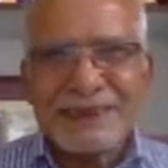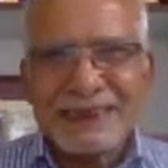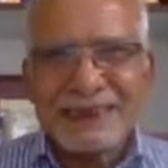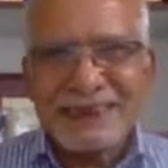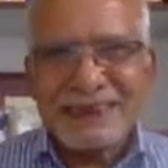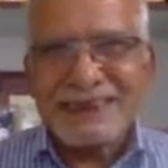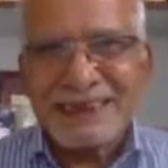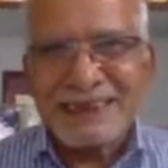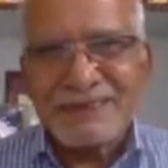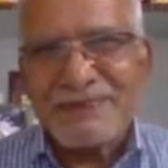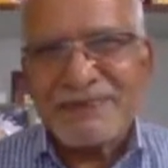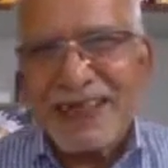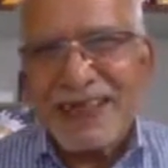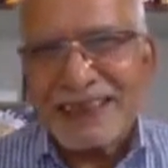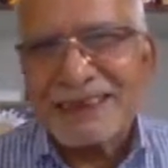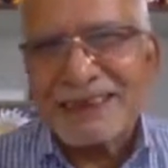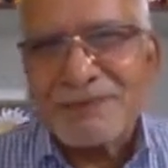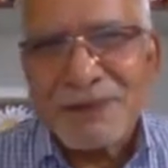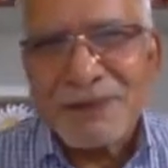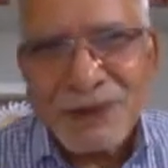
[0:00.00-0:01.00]
interesting
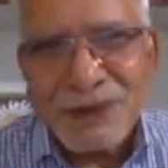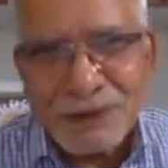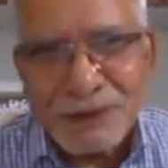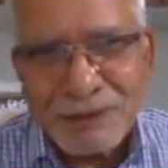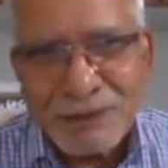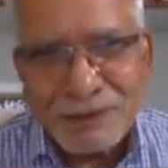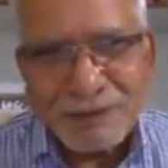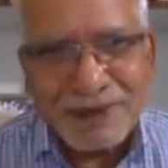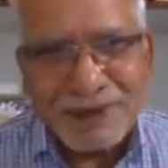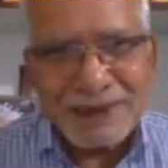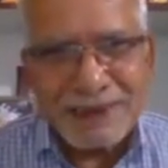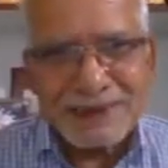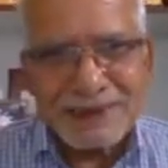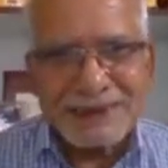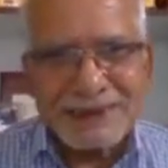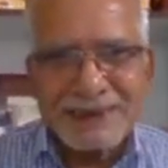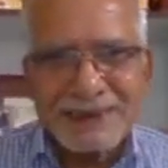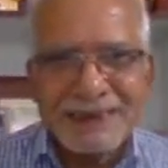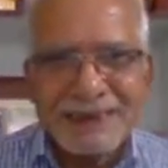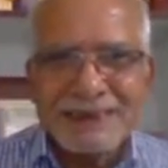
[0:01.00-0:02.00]
facts about Nobel
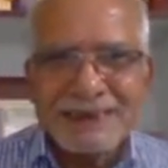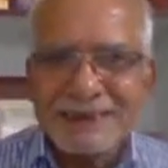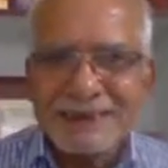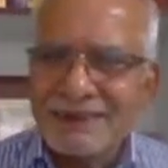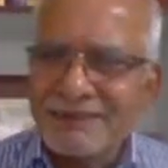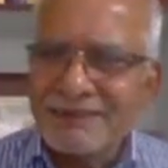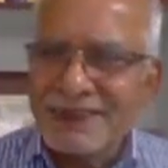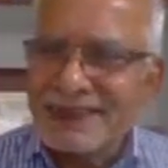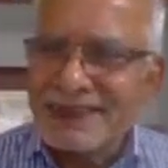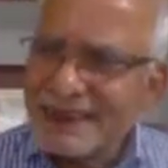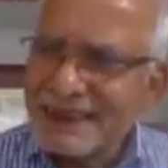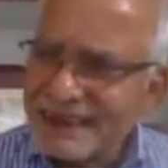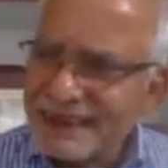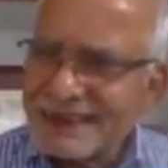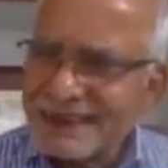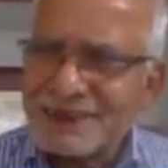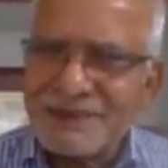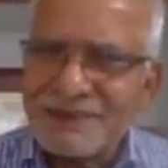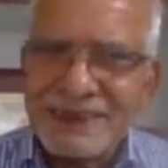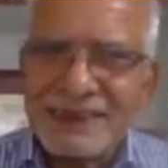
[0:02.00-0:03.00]
Prize. There were
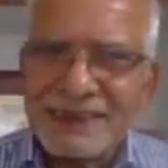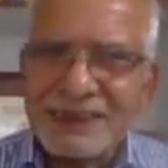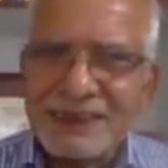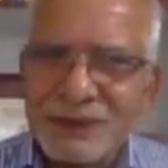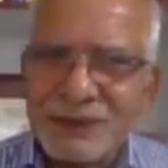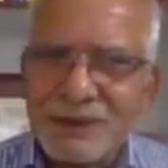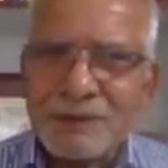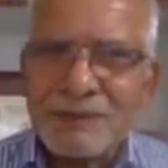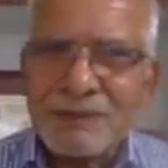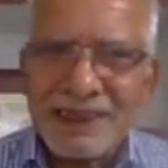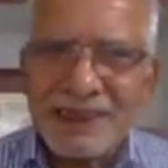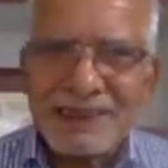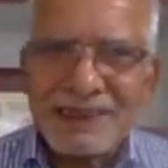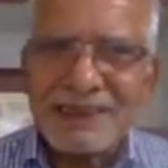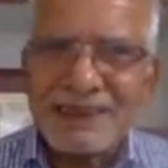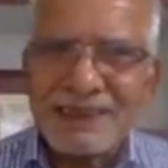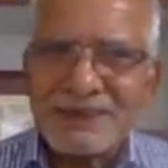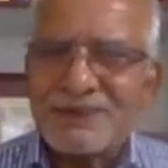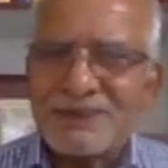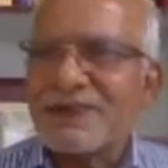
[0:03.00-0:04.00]
years when the Nobel
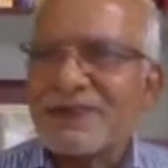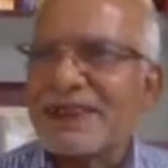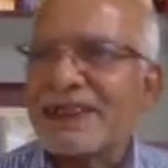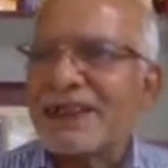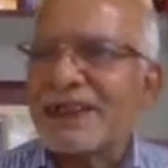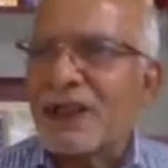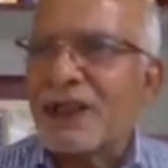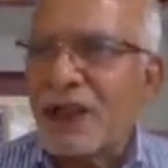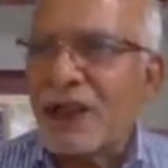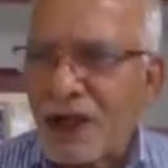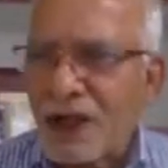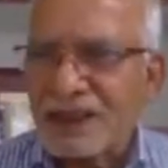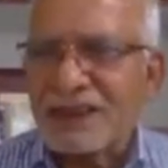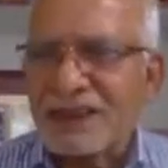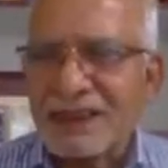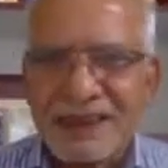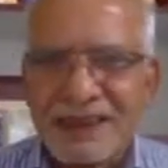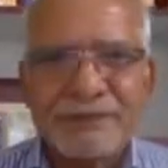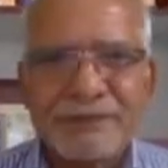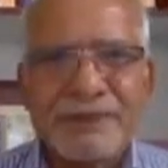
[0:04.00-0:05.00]
Prizes were
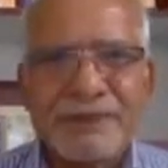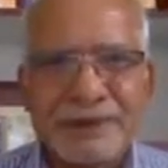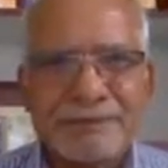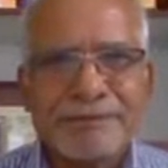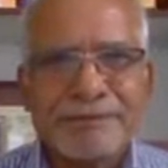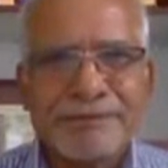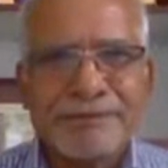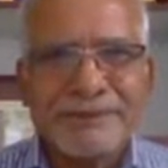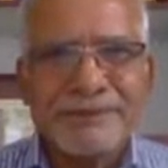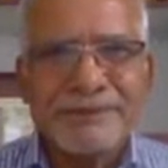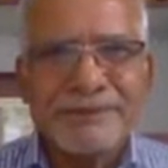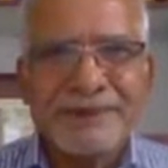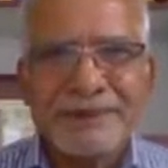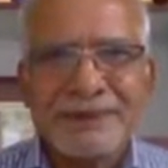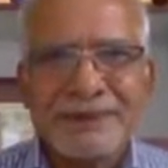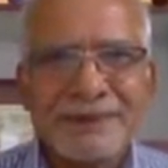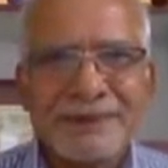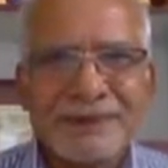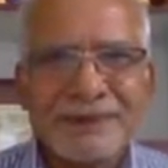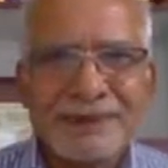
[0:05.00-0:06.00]
not given.
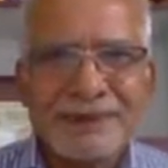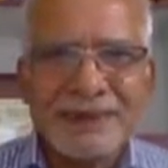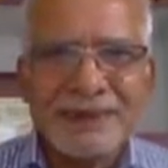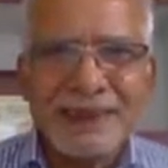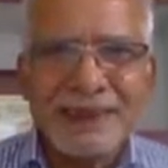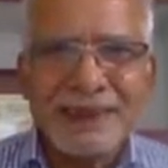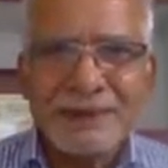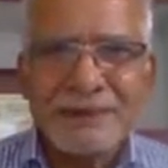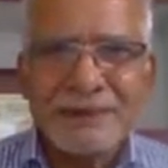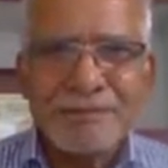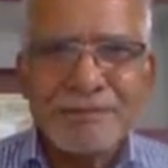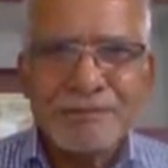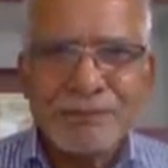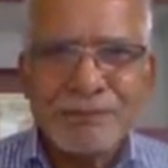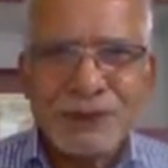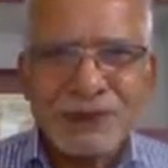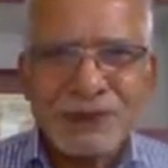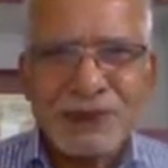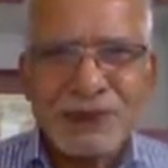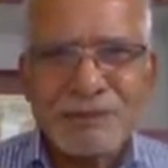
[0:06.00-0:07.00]
And
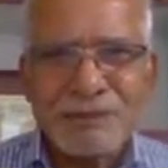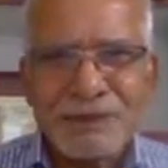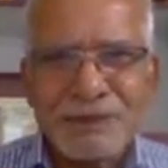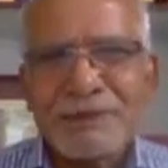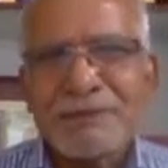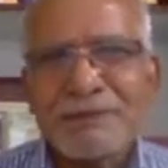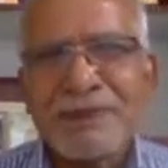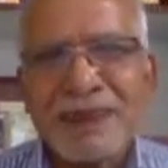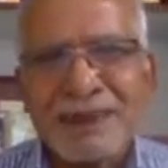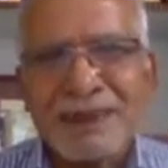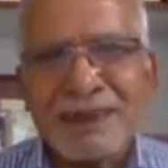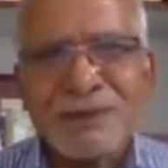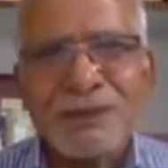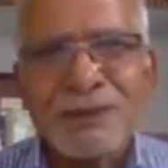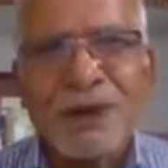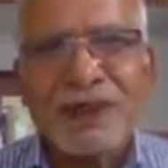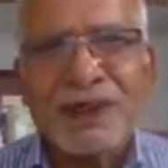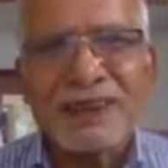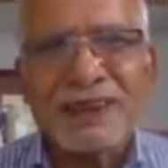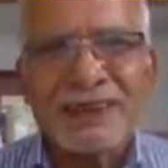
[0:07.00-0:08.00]
most of them are the
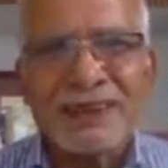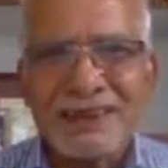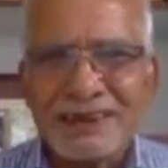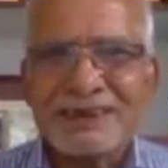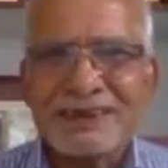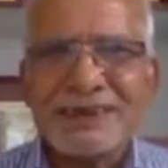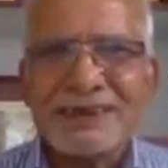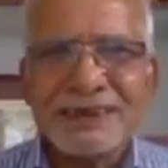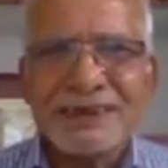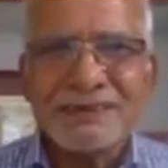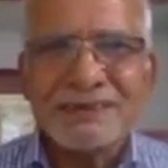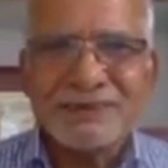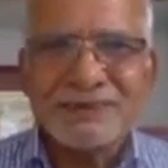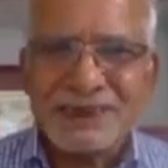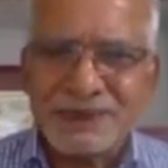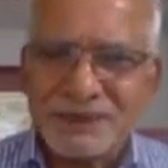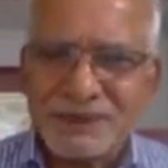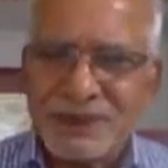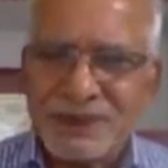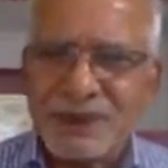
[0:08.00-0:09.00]
warriors.
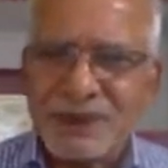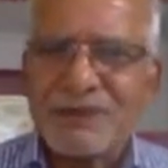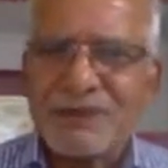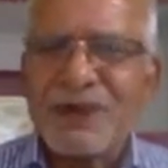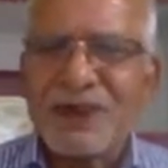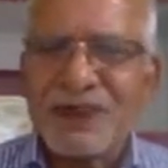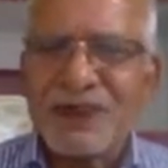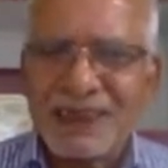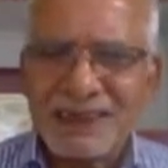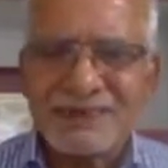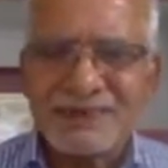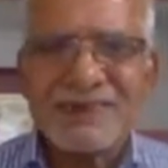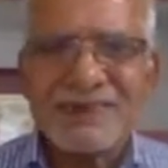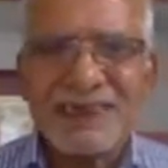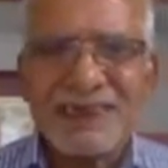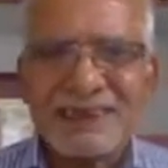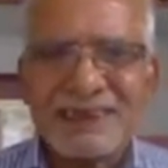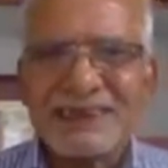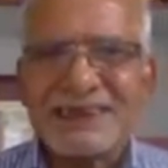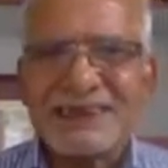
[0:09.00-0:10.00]
First World War as
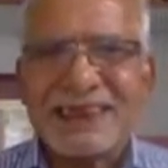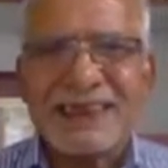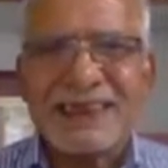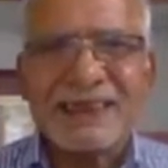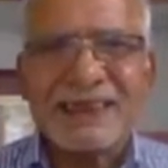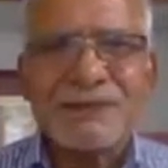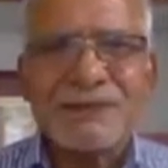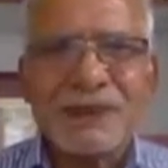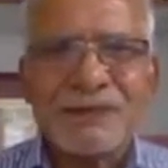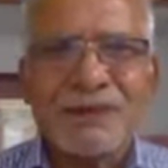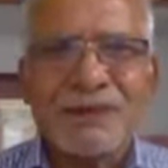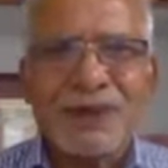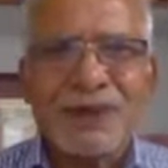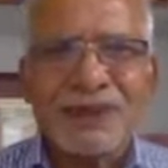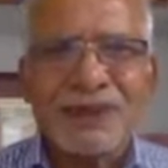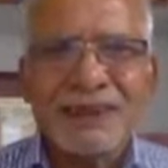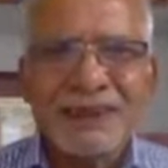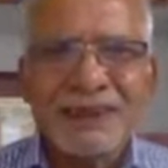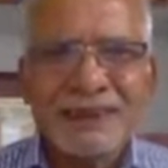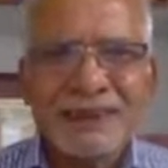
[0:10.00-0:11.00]
well as the Second World
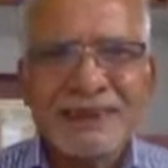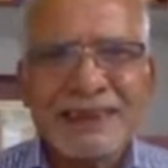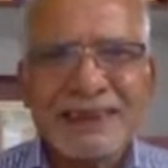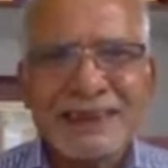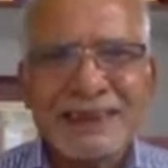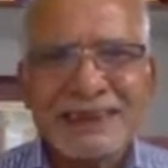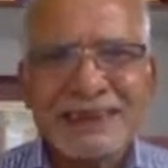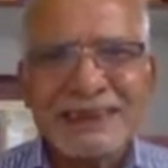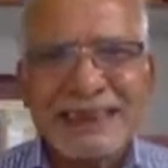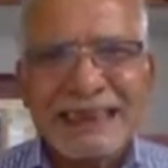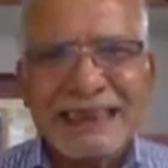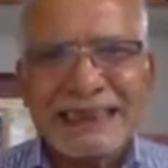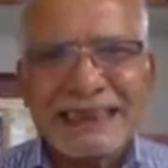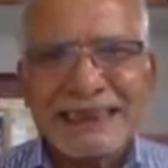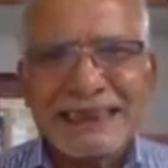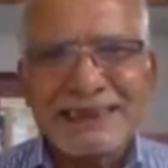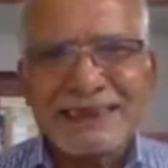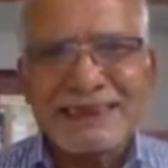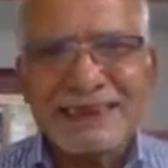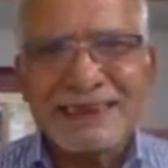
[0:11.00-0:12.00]
War. You can see
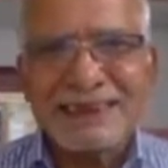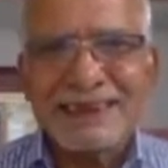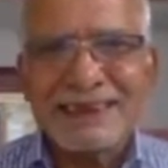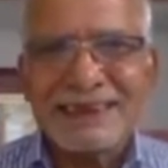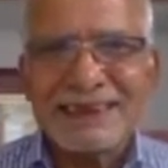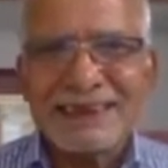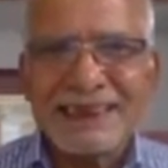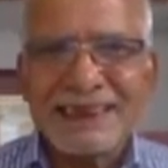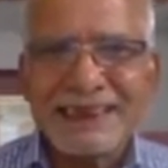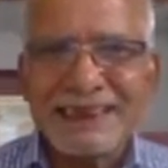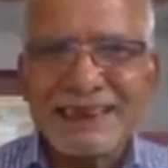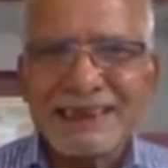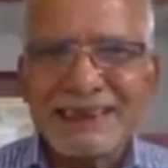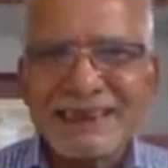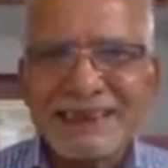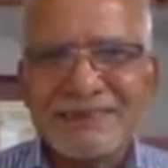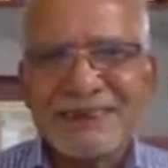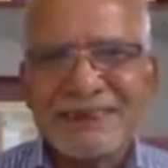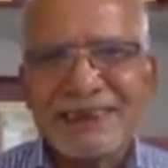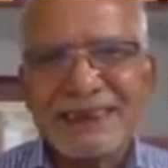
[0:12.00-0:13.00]
1916,
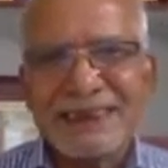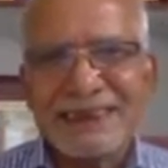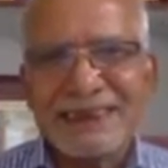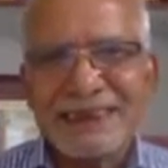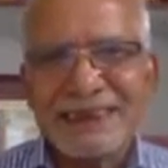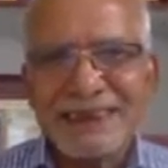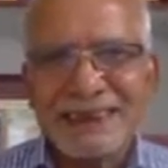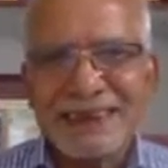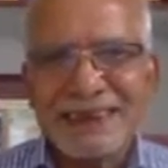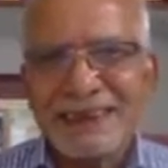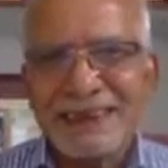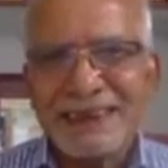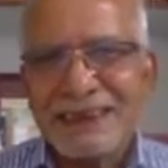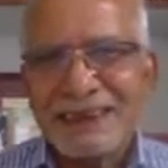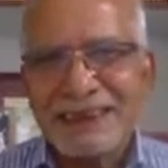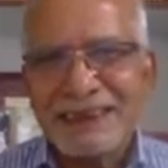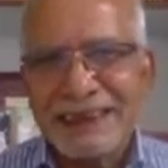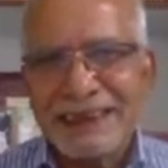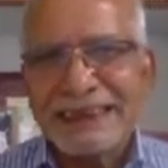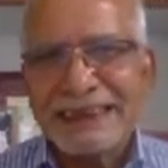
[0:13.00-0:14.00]
1917,
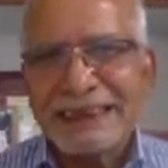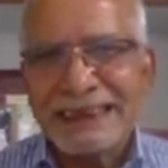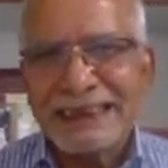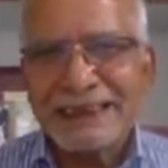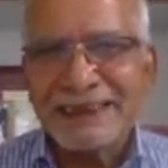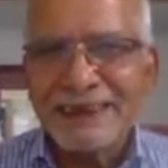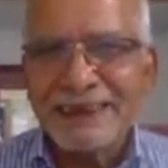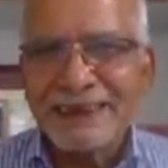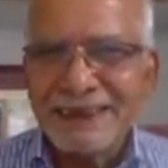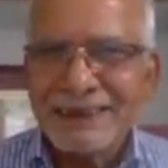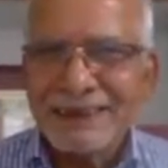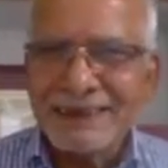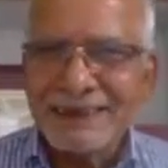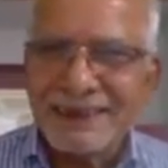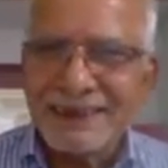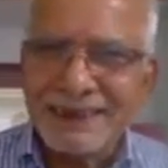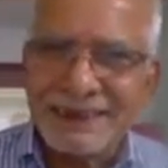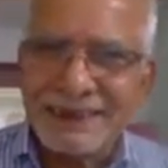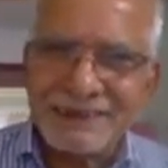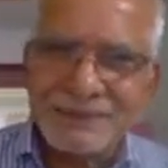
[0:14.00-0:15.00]
1919,
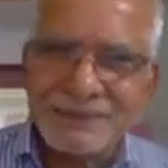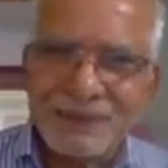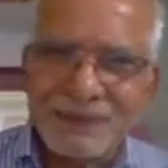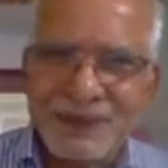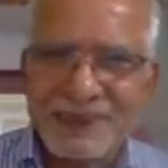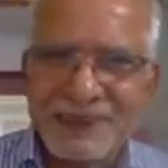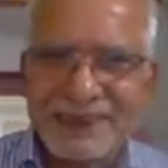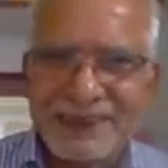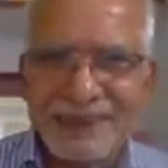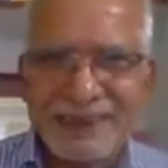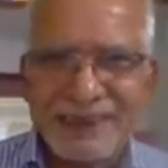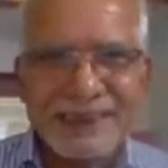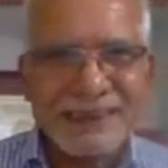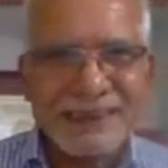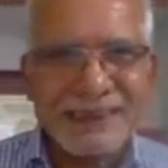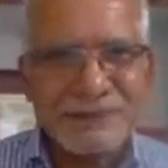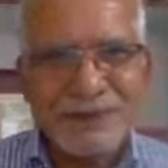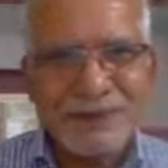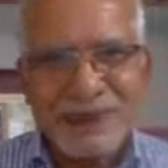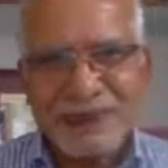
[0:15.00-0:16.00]
1940,
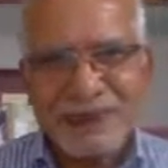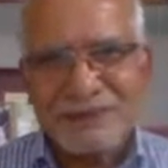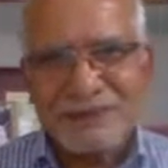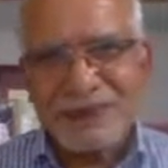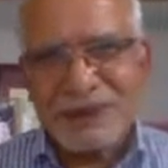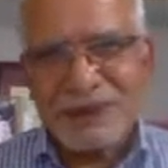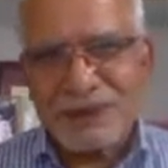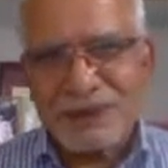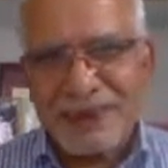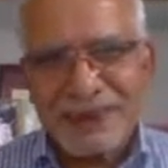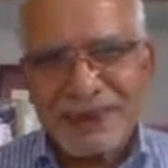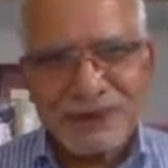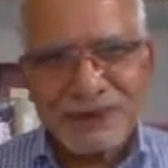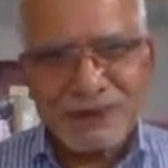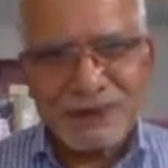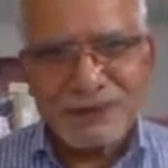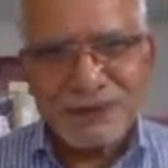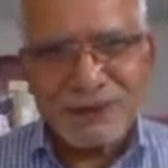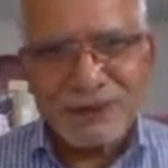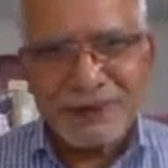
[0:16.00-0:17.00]
1941, so on and
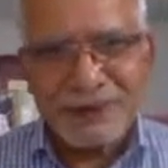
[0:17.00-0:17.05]
so forth.